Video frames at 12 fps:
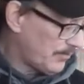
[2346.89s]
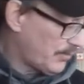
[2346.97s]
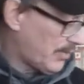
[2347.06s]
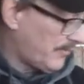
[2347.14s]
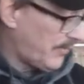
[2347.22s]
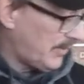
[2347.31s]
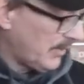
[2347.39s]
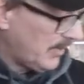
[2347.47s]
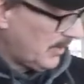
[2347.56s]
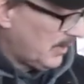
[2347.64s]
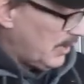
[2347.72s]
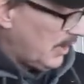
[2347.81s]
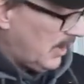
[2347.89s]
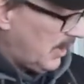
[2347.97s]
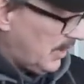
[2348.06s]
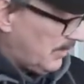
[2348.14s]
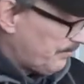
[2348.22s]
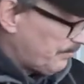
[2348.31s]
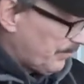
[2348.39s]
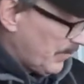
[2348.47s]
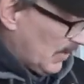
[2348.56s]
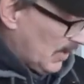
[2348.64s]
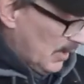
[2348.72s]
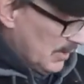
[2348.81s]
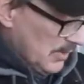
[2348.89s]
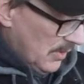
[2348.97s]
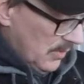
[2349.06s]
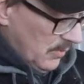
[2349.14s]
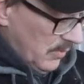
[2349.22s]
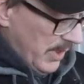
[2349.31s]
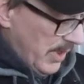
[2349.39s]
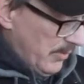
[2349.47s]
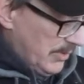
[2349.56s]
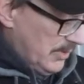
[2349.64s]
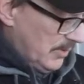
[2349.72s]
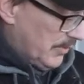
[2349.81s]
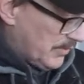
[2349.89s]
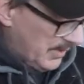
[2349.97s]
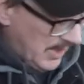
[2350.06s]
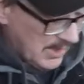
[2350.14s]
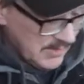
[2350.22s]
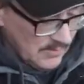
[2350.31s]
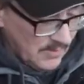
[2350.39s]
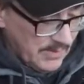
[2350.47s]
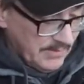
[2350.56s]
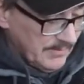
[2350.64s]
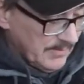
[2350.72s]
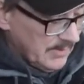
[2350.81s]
Perfect. So what I would do with the next one,